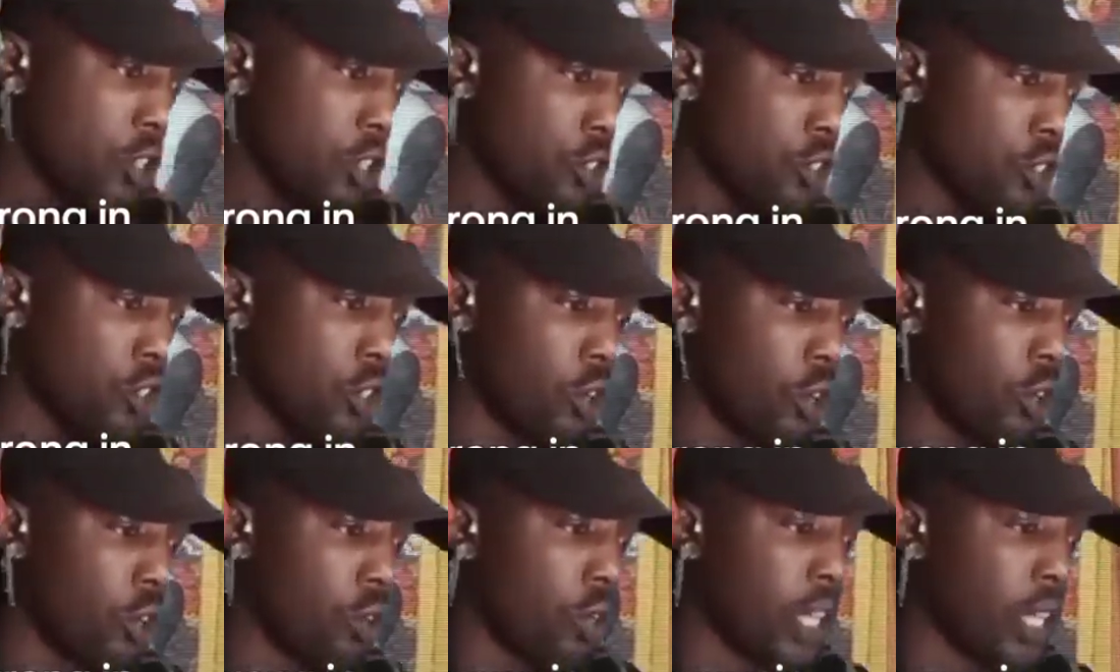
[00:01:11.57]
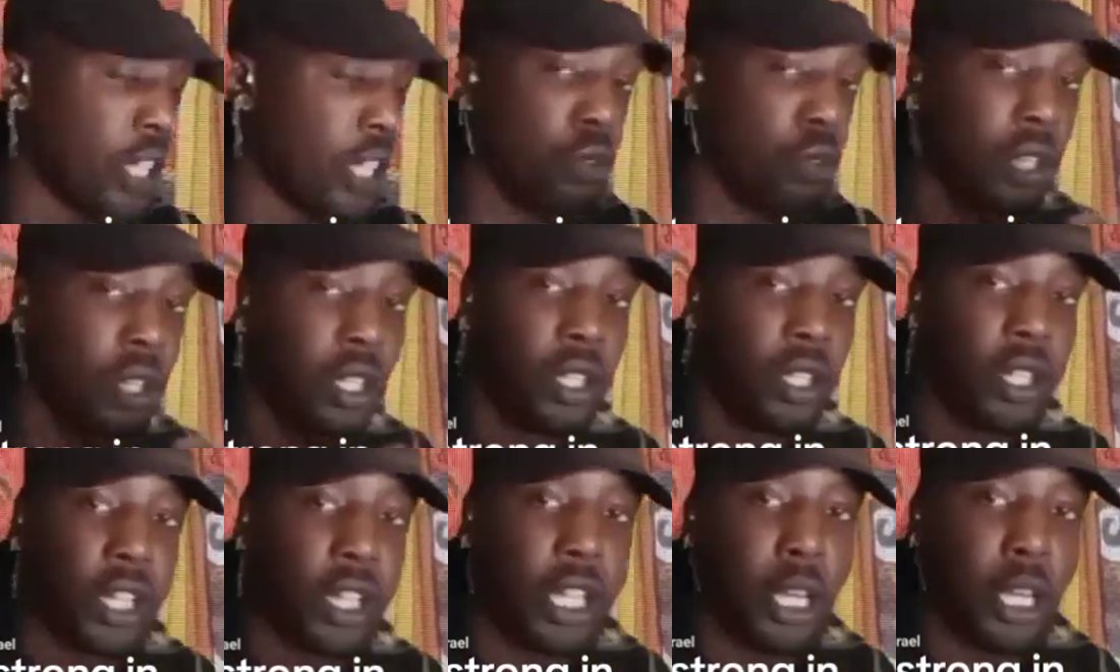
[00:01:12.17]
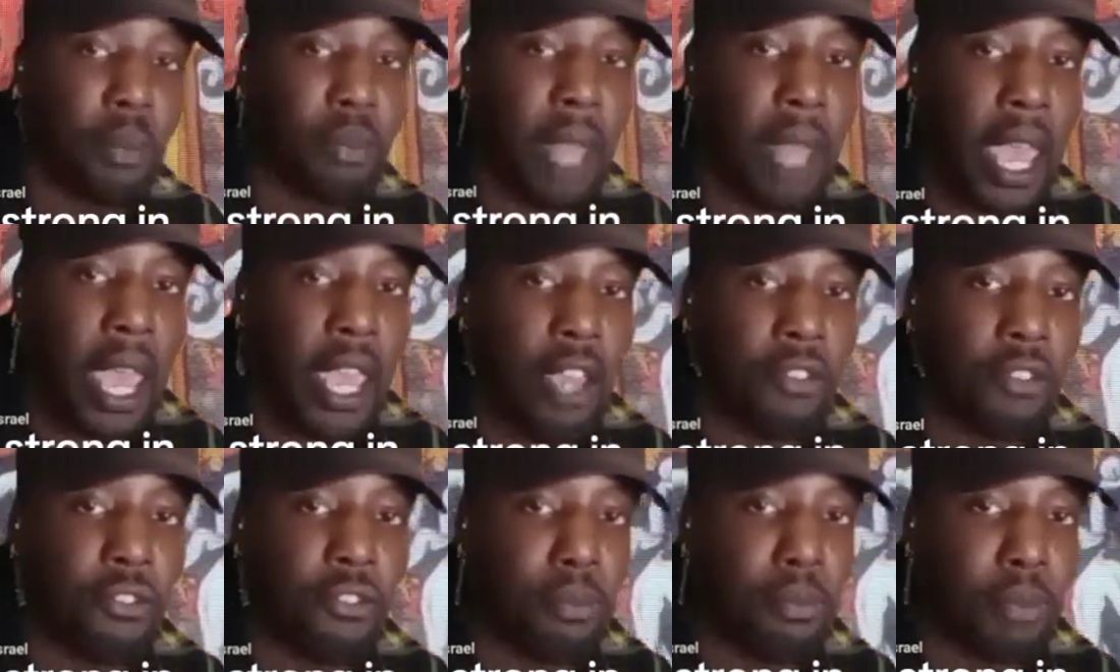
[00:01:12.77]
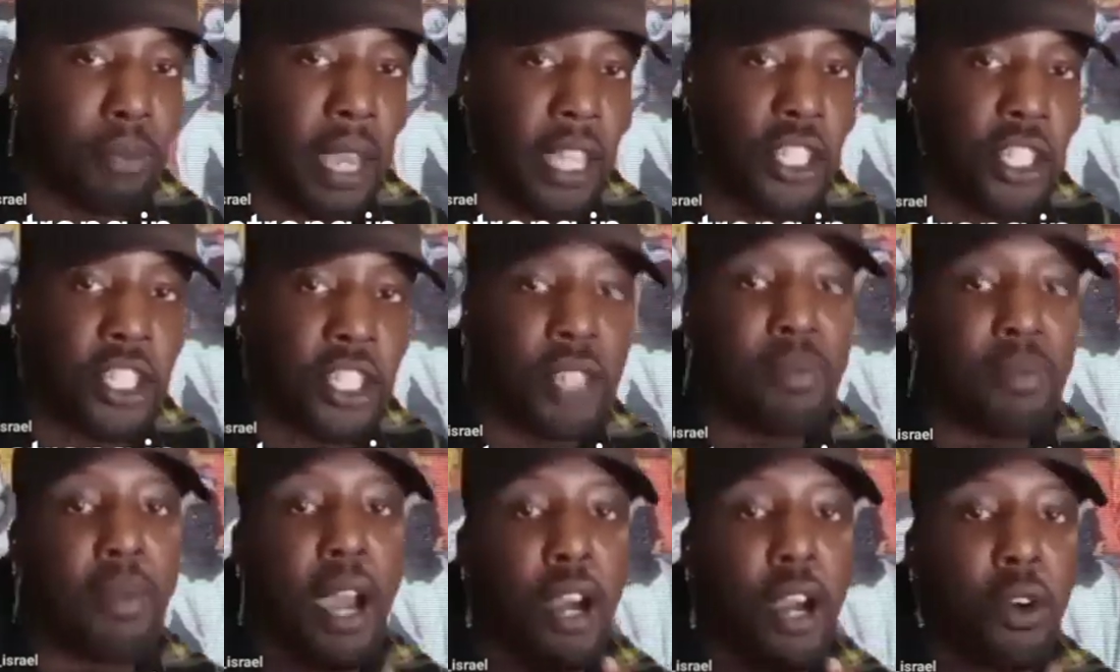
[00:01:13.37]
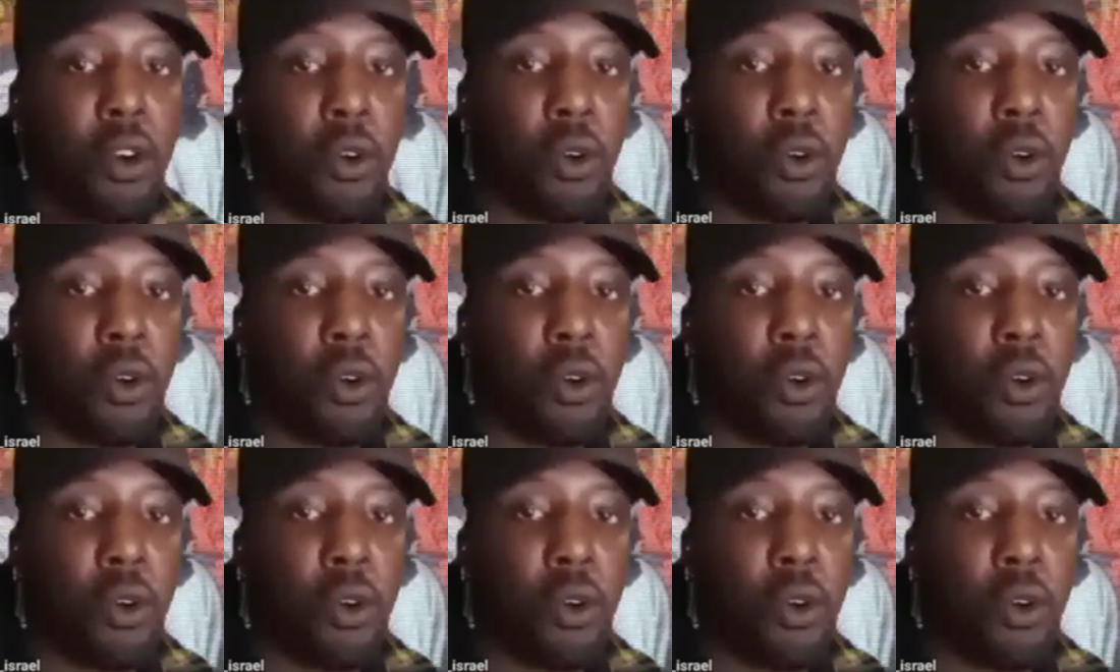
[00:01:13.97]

So, and you can look up that information by